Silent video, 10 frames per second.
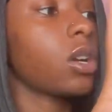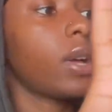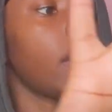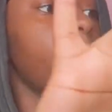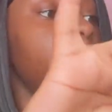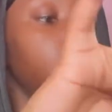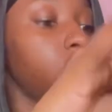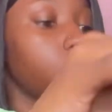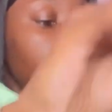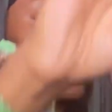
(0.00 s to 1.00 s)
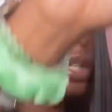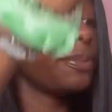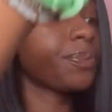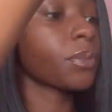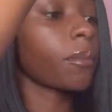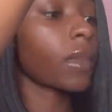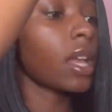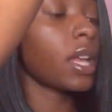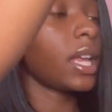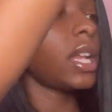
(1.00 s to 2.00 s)
ahead and put this on,
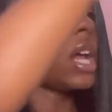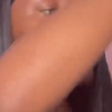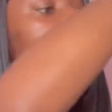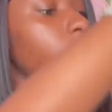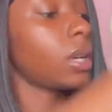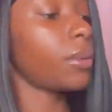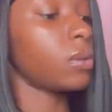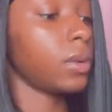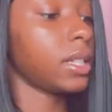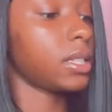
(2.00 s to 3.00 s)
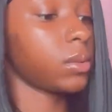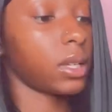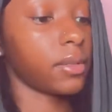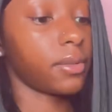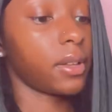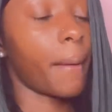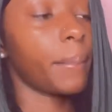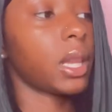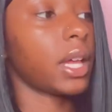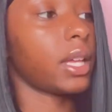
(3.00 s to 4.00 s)
and I don't even know what I would wear this with,
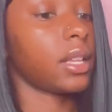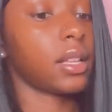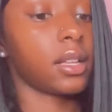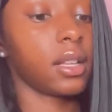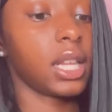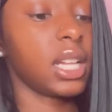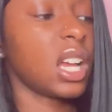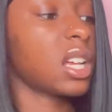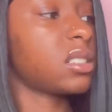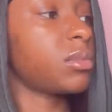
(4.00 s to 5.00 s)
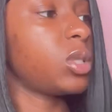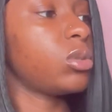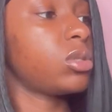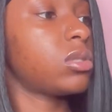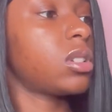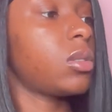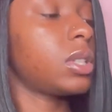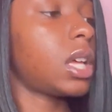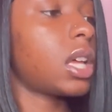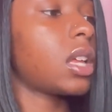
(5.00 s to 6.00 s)
but like, I think I got some cute shoes to go with that.